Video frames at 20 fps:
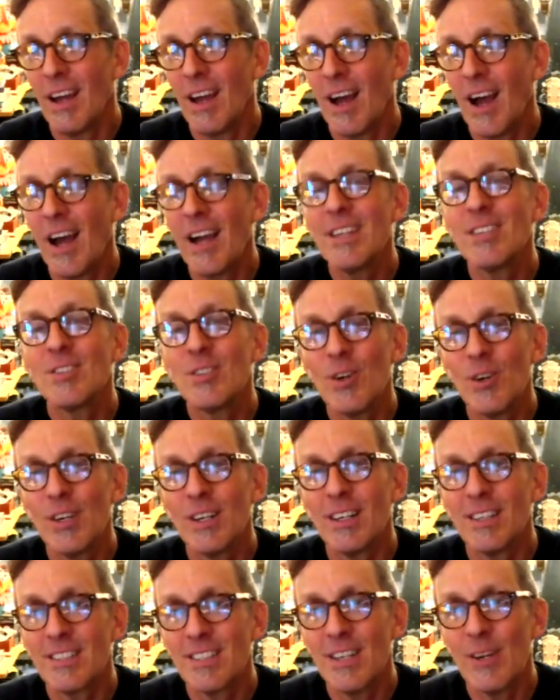I
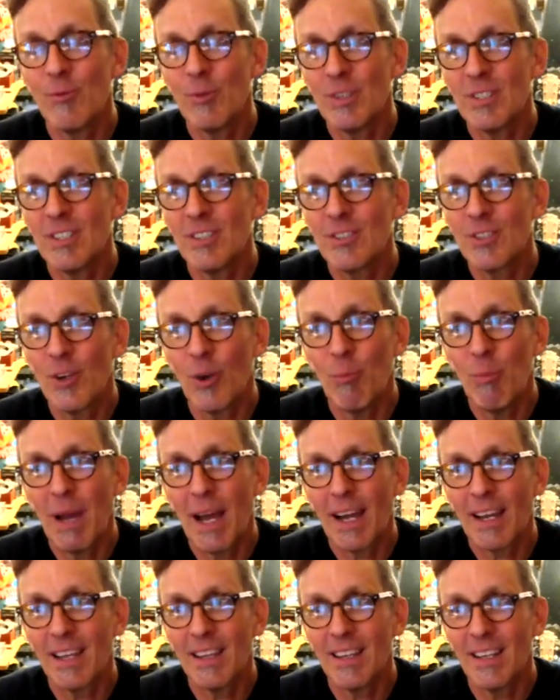started in San Francisco
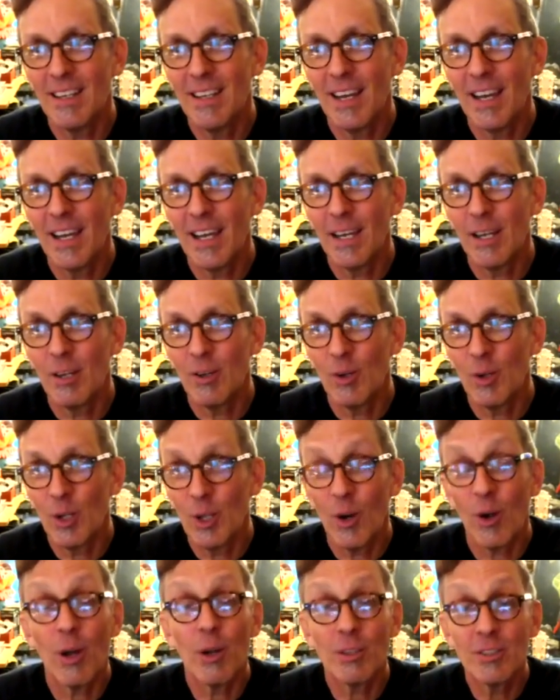back in the day.
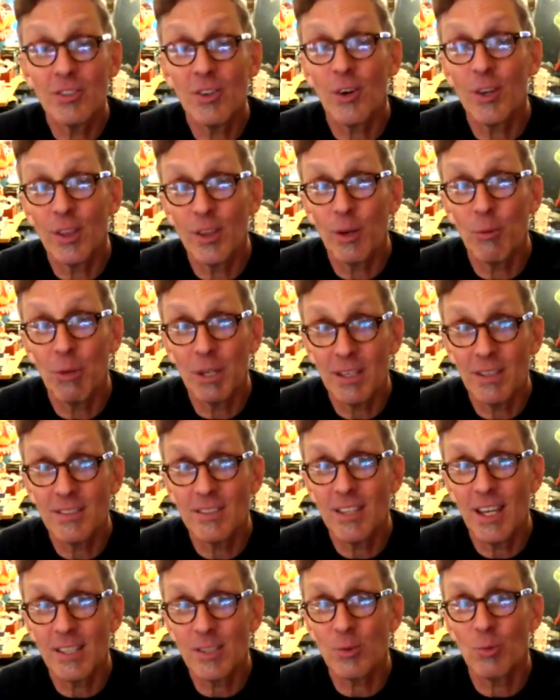I started there because
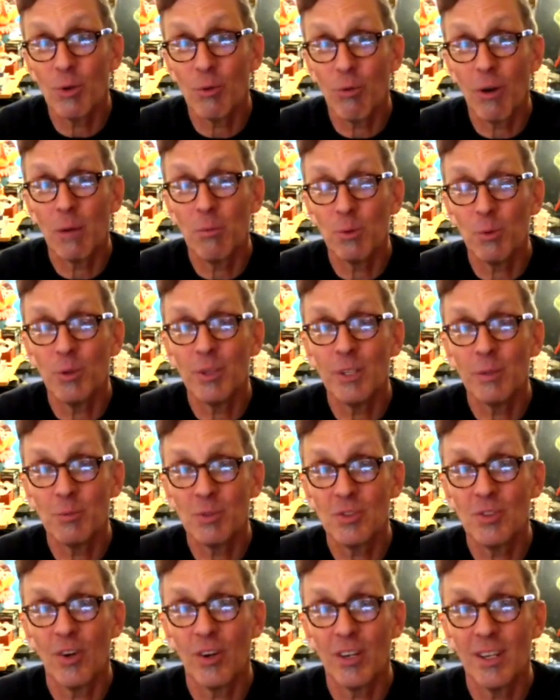that's where Robin Williams
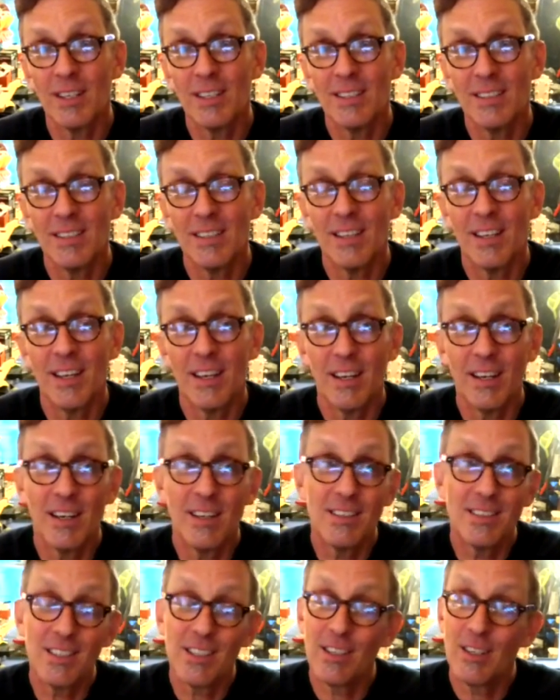started,
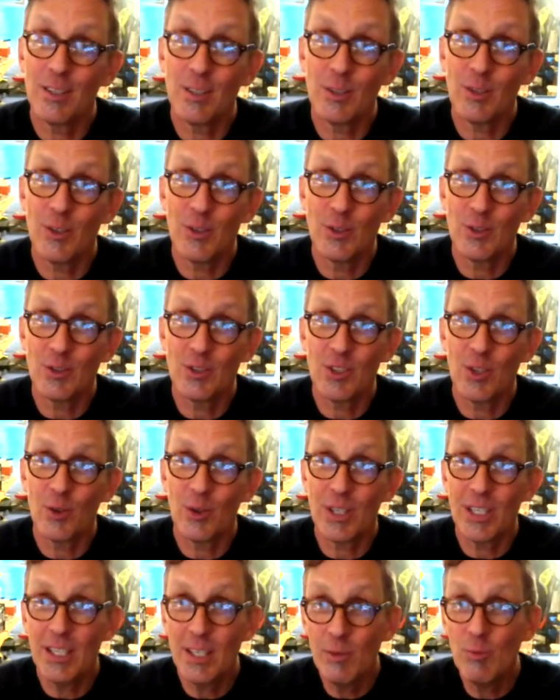and so
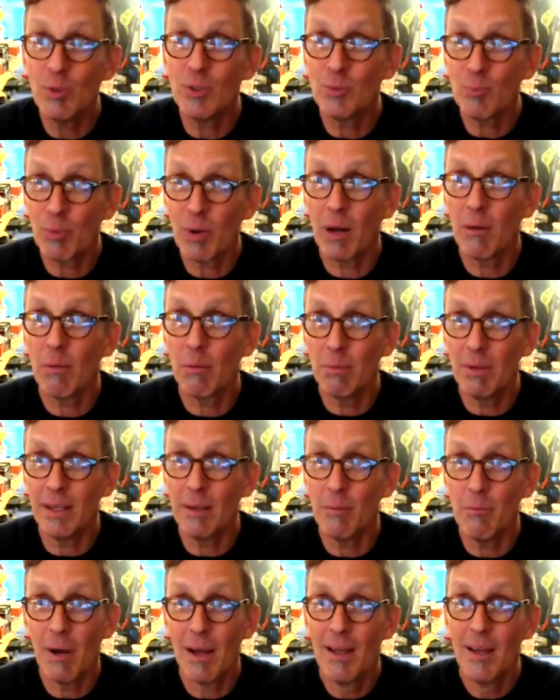he was
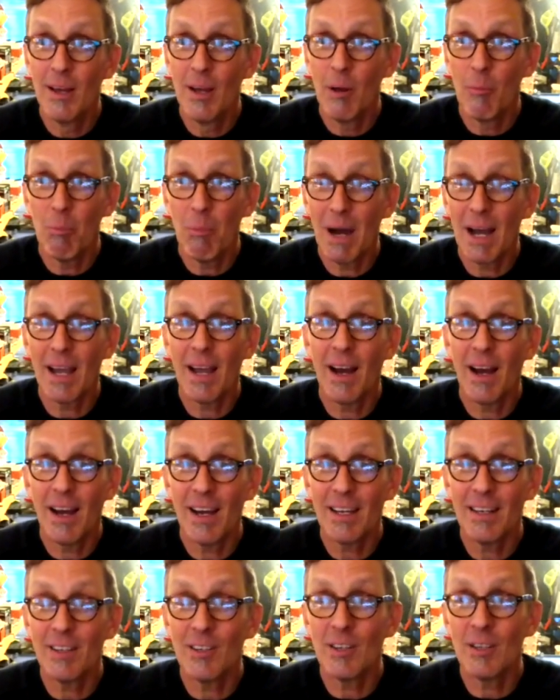probably my
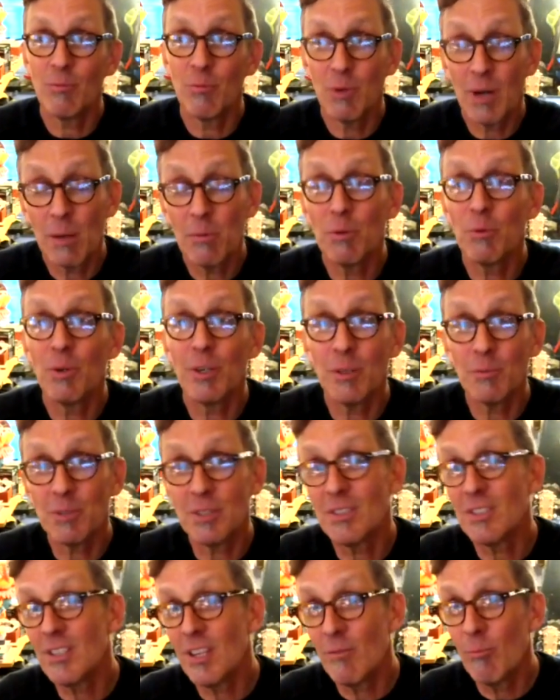idol. Robin Williams
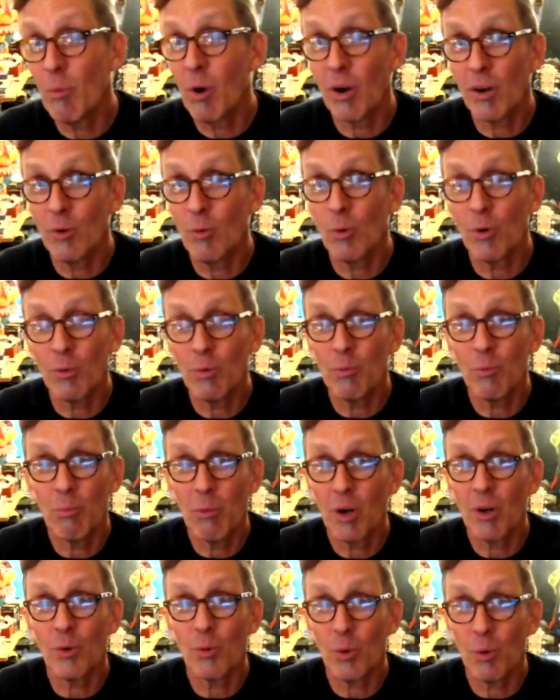and Steve Martin
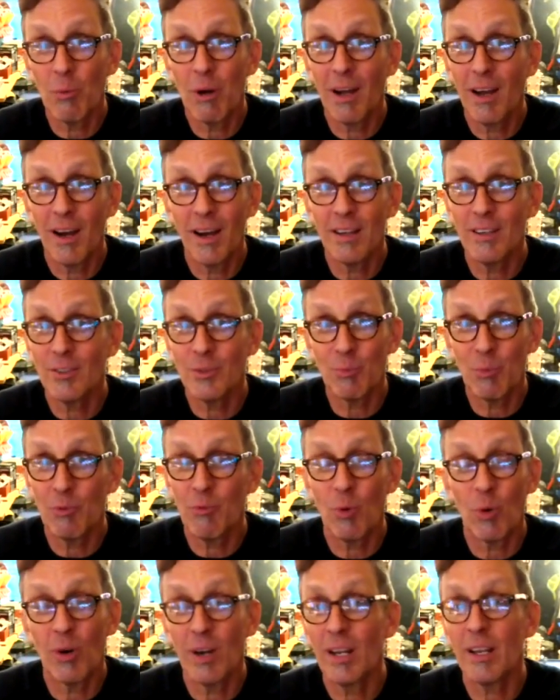were my idols
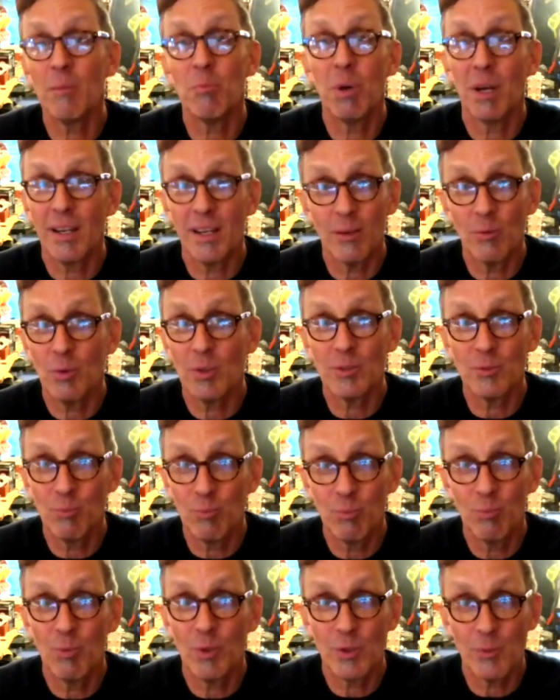before anybody was
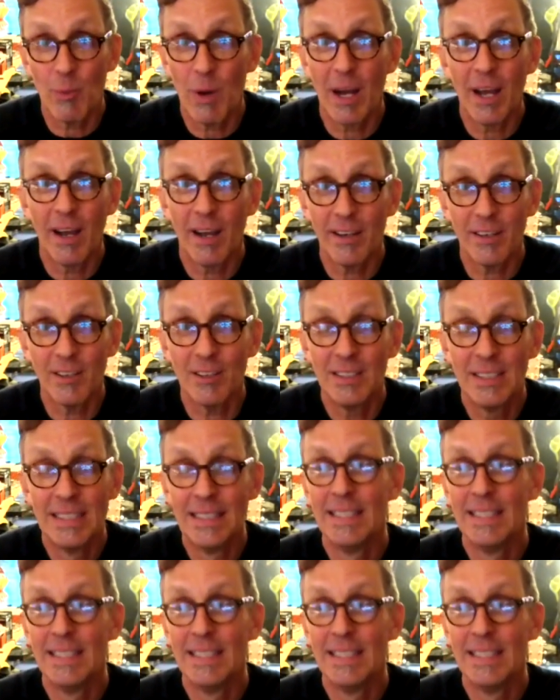my idol,